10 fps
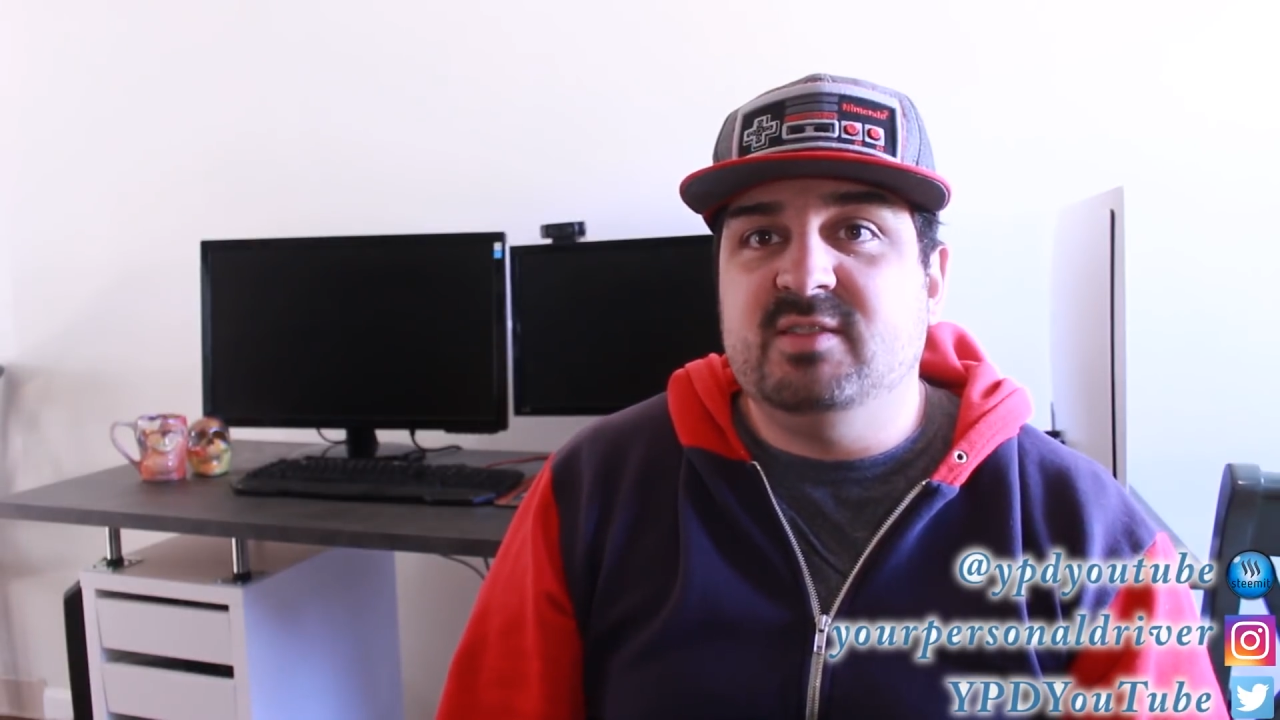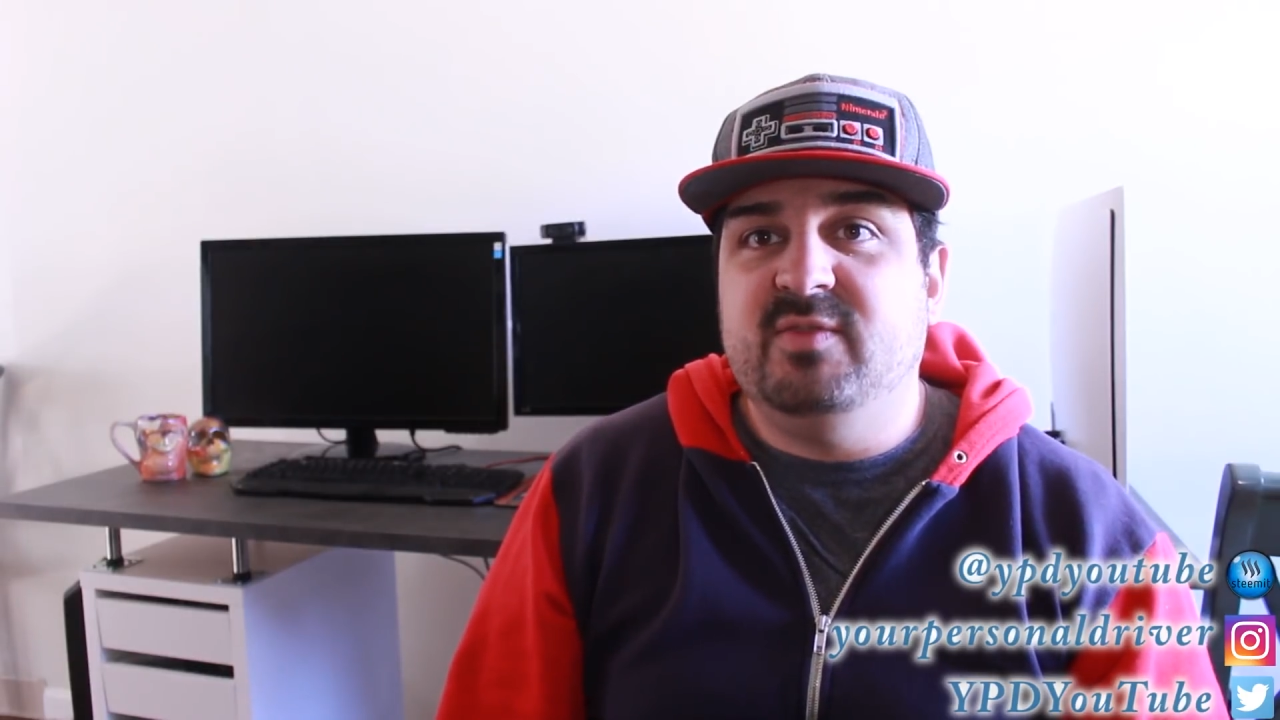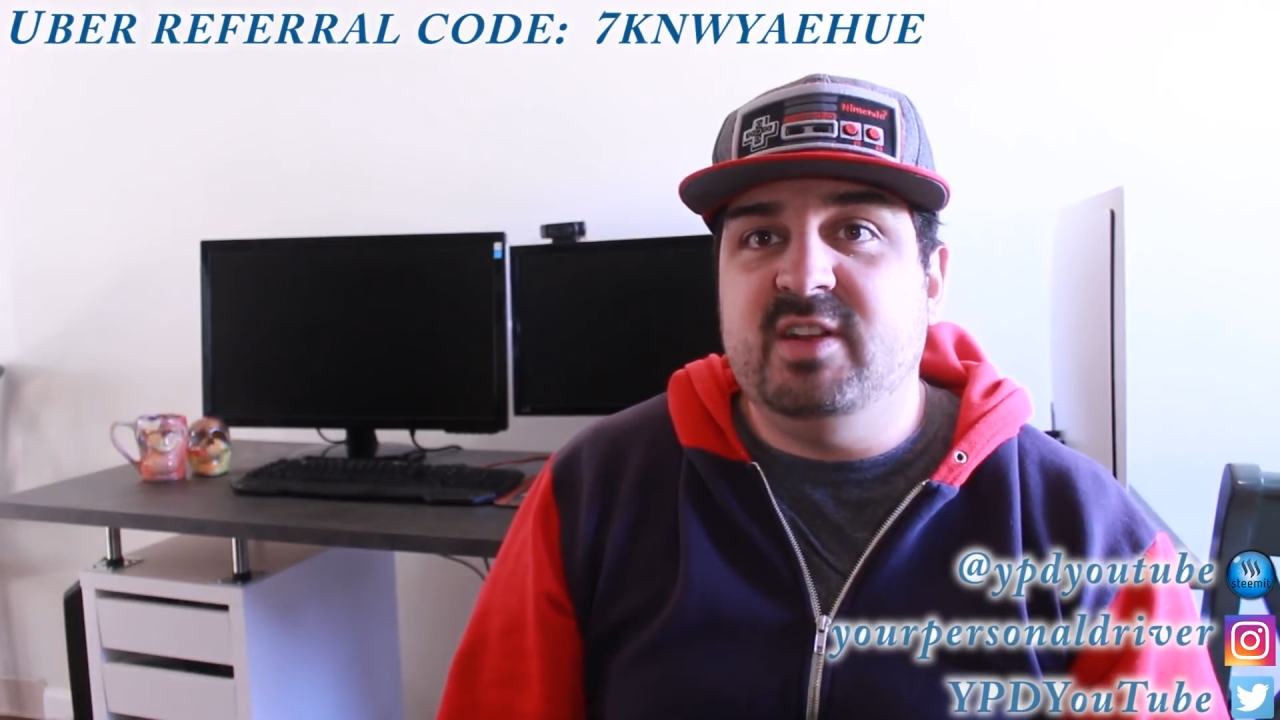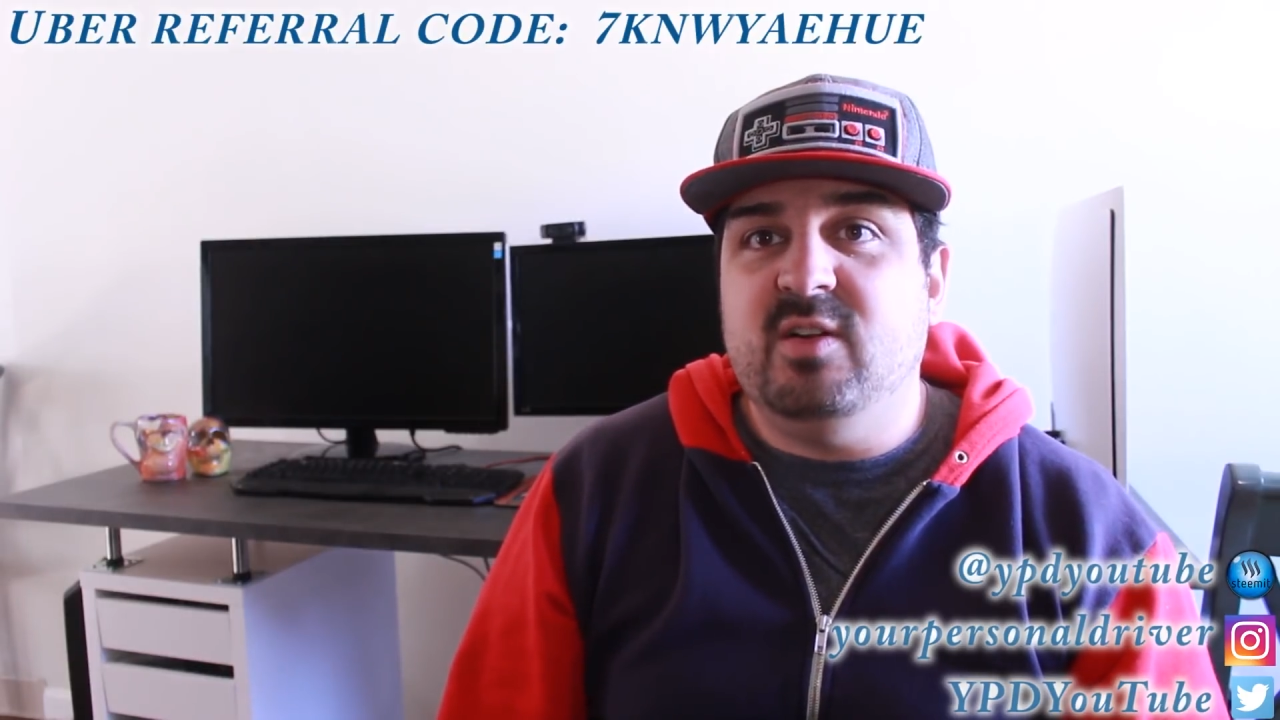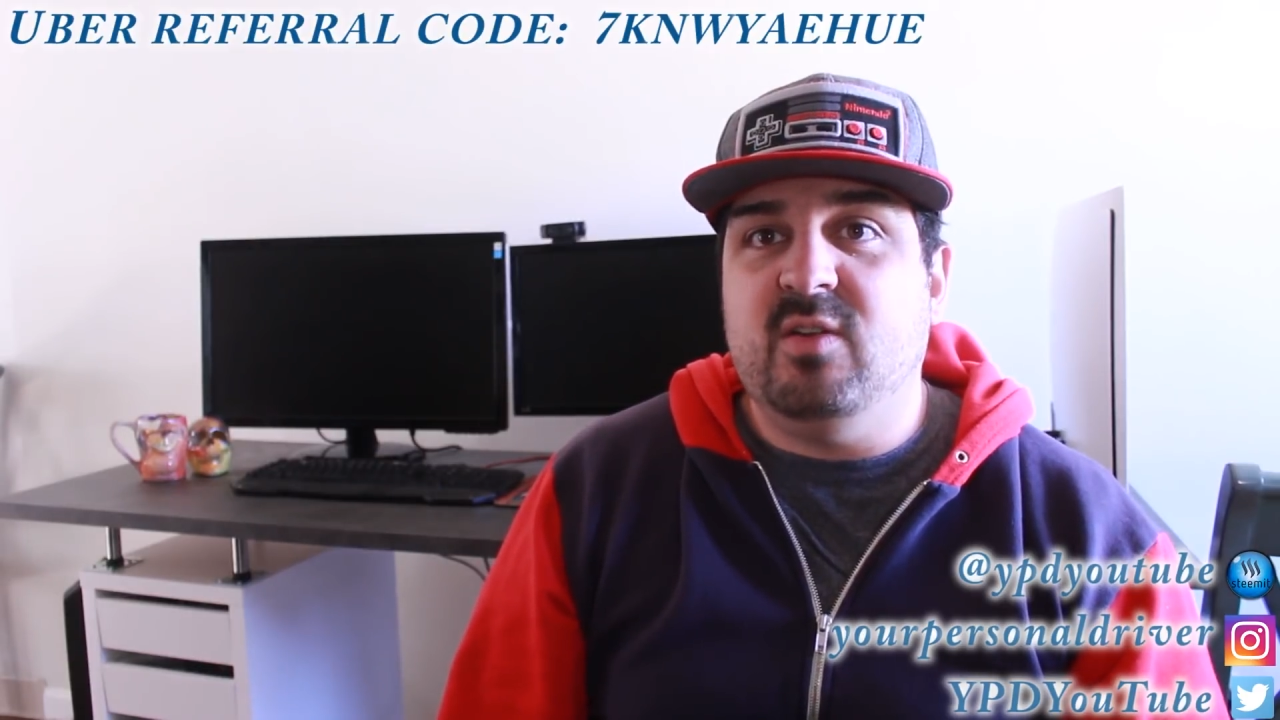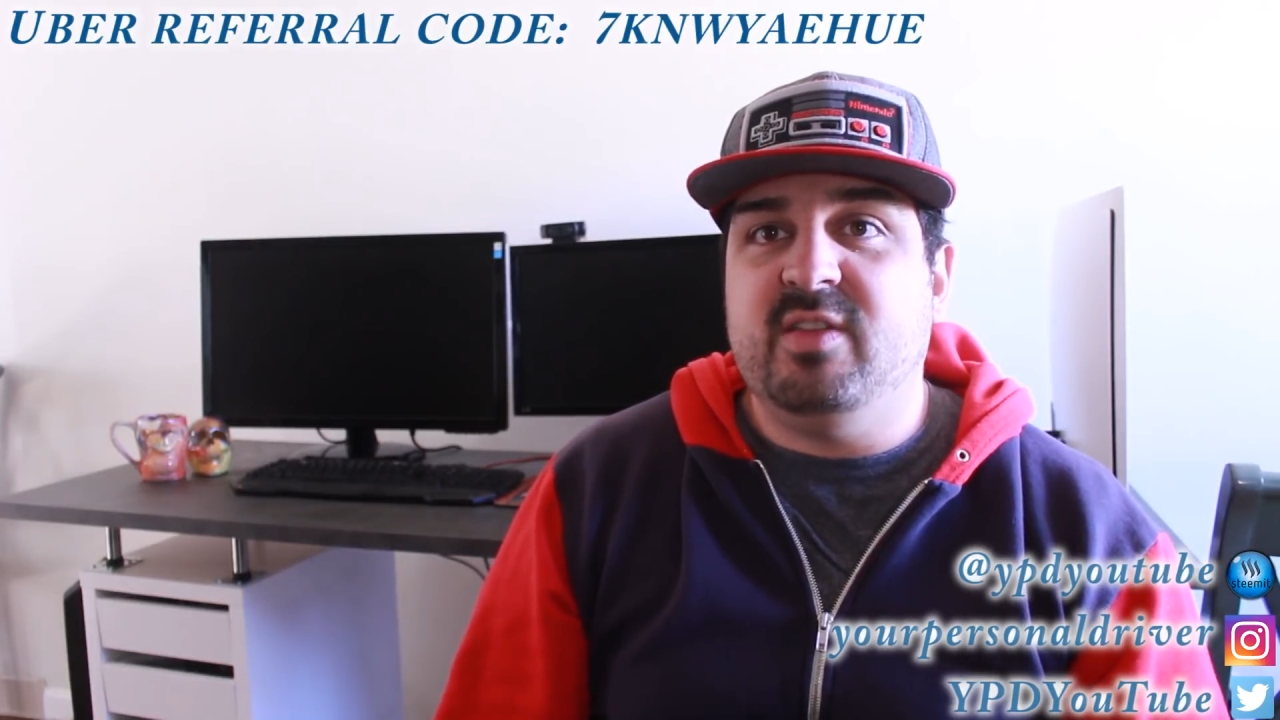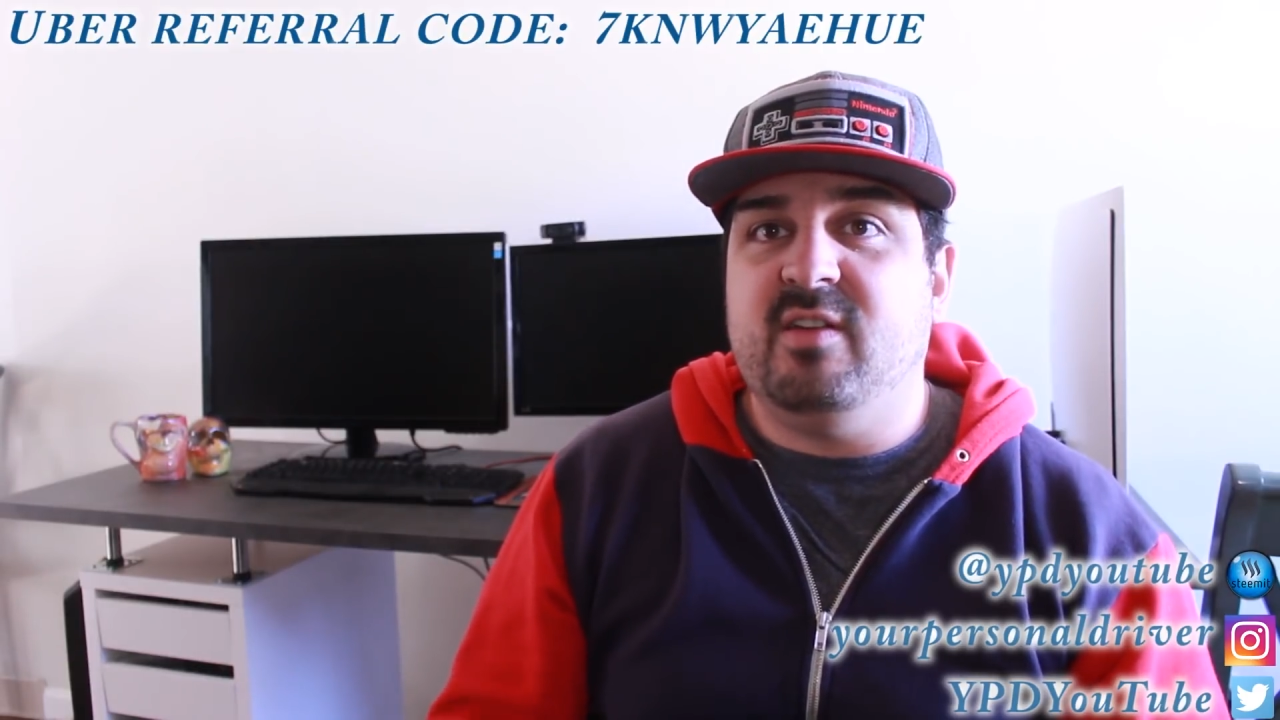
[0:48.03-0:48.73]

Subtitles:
this video,